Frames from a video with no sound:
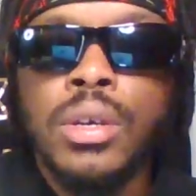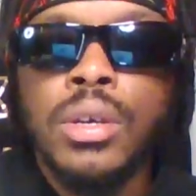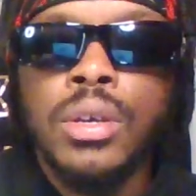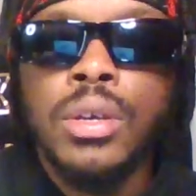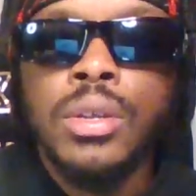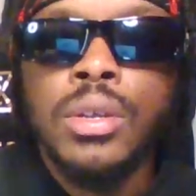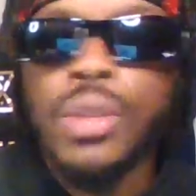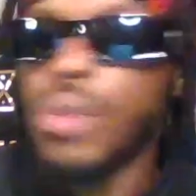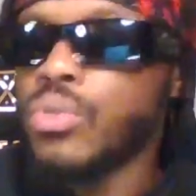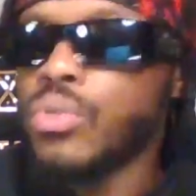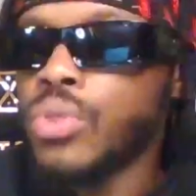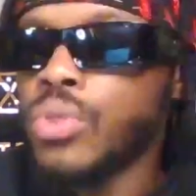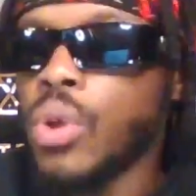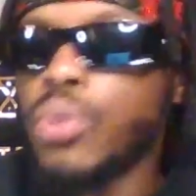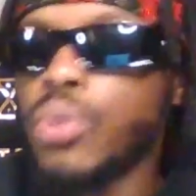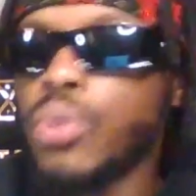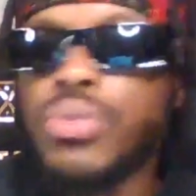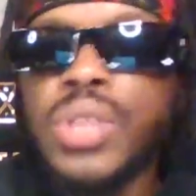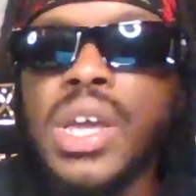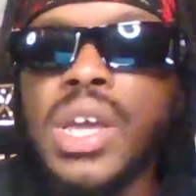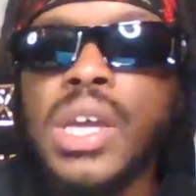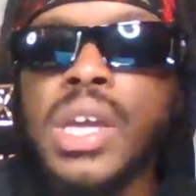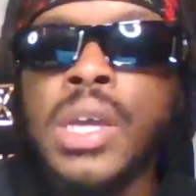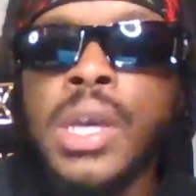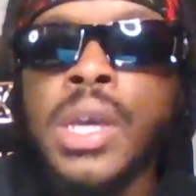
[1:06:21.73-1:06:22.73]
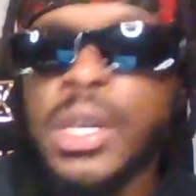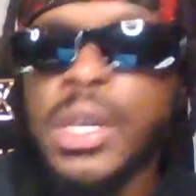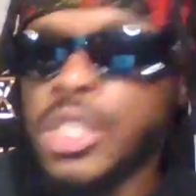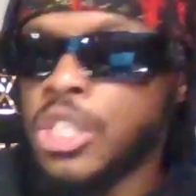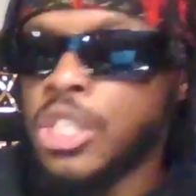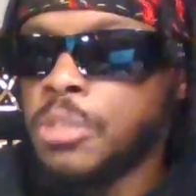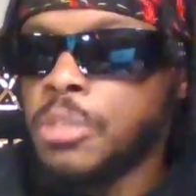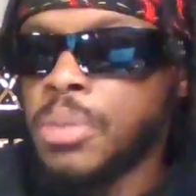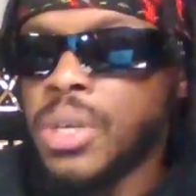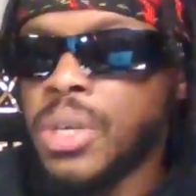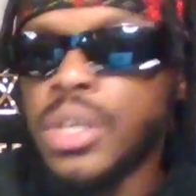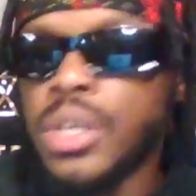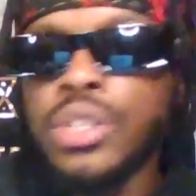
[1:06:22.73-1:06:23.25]
Don't think just
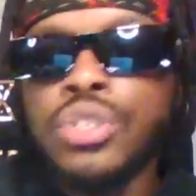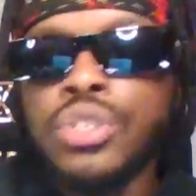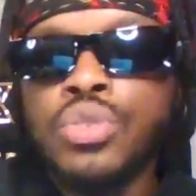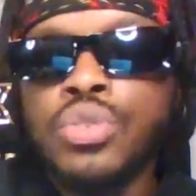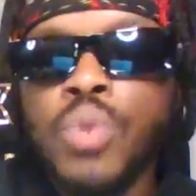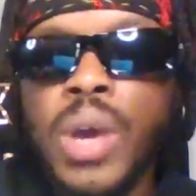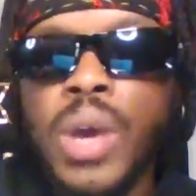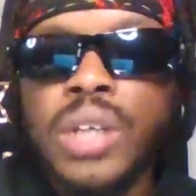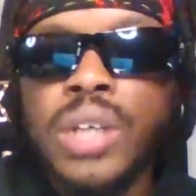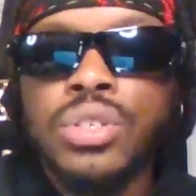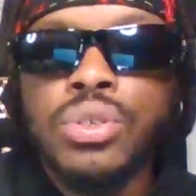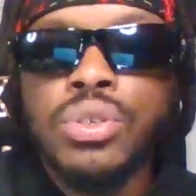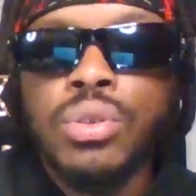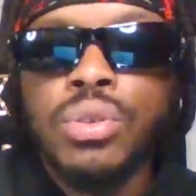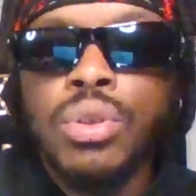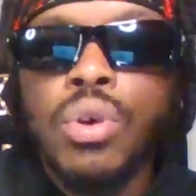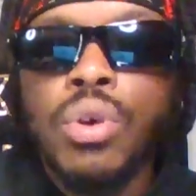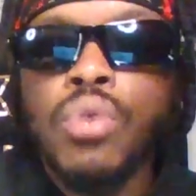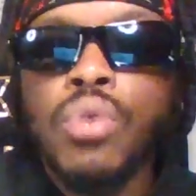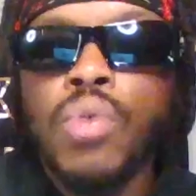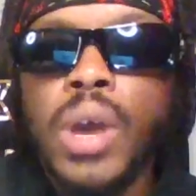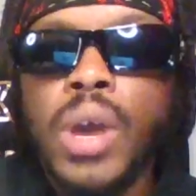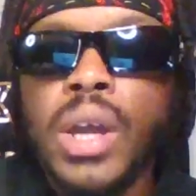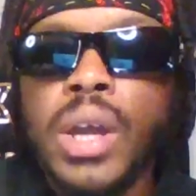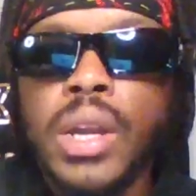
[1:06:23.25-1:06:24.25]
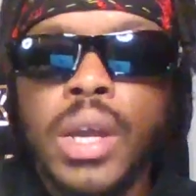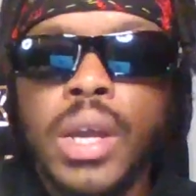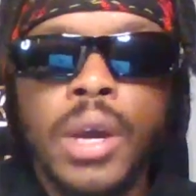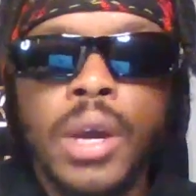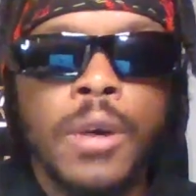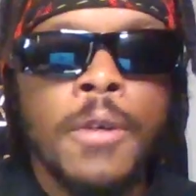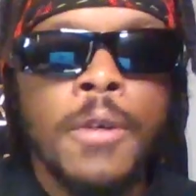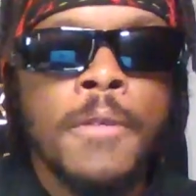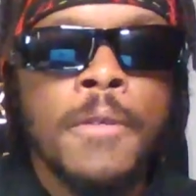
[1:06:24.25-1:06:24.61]
because you at your low right now.